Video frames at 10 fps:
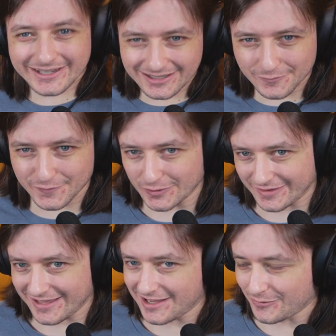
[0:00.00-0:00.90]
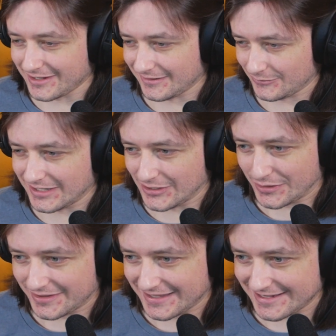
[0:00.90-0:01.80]
infer that. We know
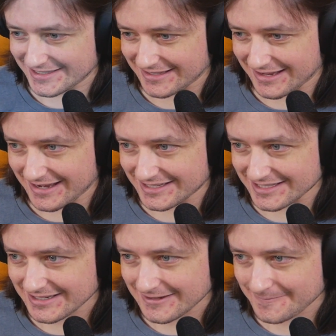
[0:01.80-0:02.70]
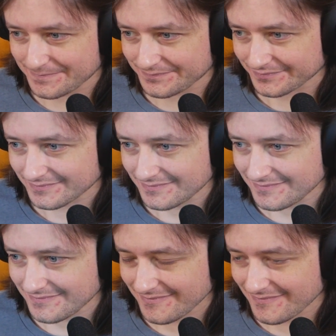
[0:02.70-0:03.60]
that is the case.
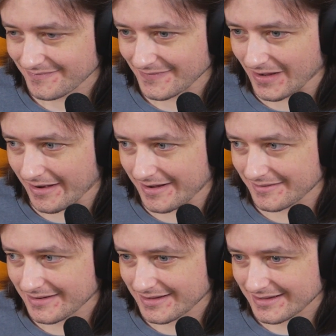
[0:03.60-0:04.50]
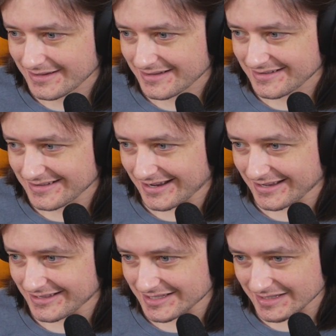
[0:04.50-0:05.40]
All right.
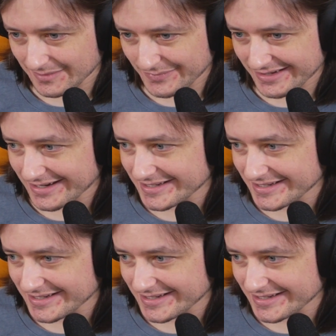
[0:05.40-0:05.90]
And this is something I